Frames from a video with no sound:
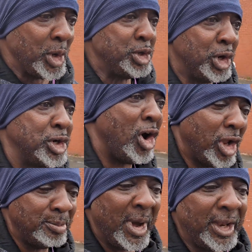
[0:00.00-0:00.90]
when you're a
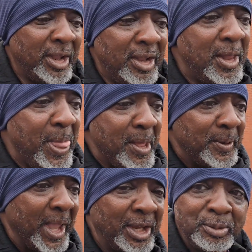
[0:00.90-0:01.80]
con man,
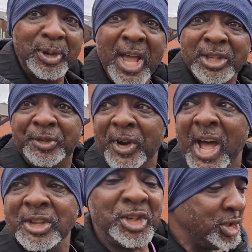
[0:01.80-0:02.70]
like Nigel
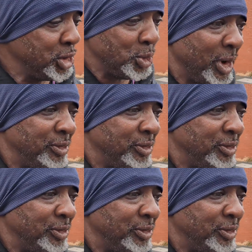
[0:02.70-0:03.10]
Farage, you can do